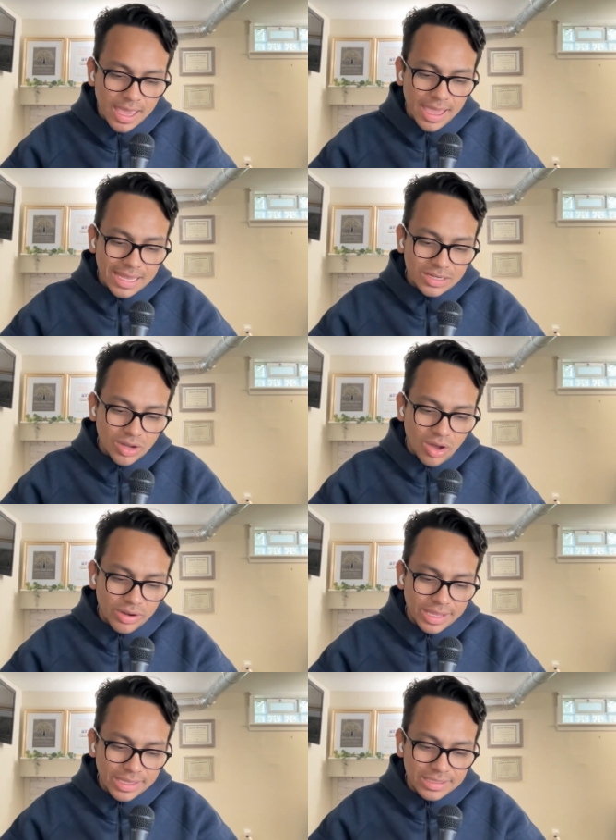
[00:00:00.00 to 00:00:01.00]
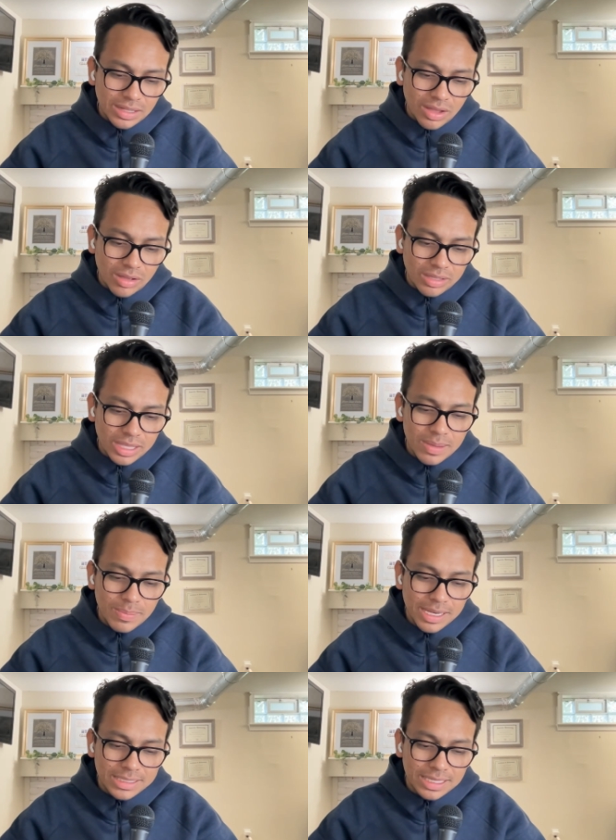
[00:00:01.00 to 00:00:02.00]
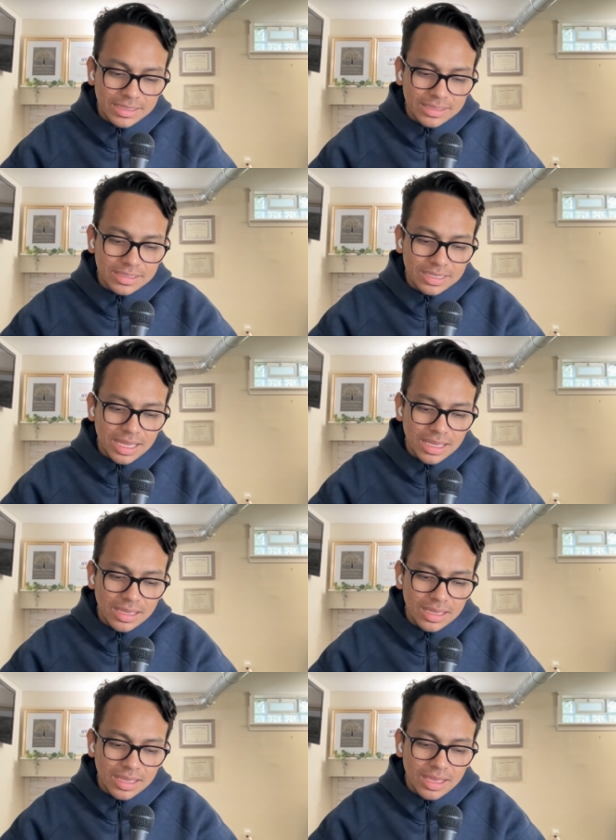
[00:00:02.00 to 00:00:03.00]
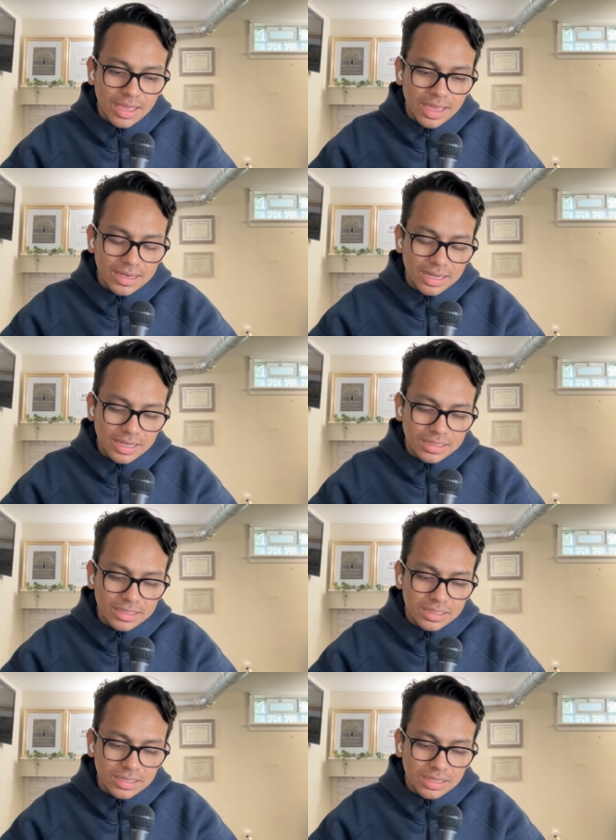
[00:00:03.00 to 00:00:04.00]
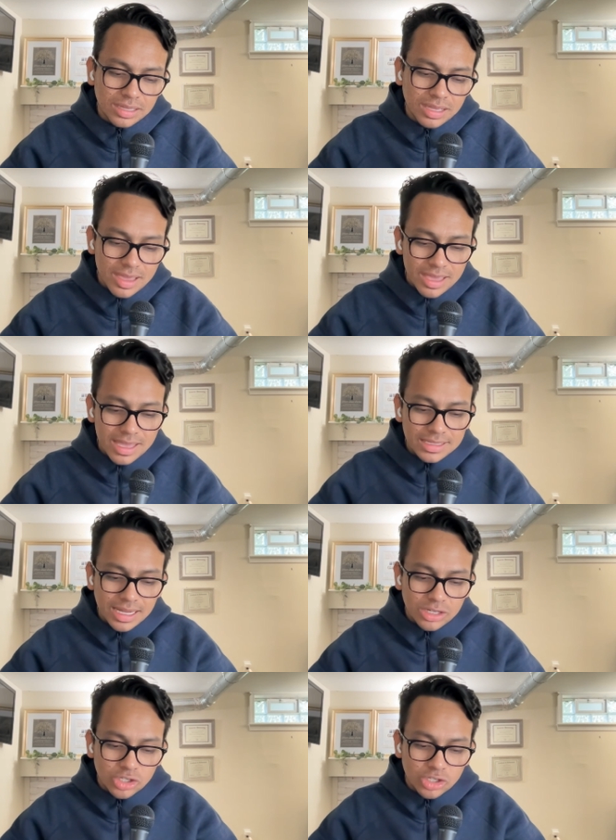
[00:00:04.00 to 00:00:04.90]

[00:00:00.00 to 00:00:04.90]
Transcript: and on his law he meditates day and night. He is like a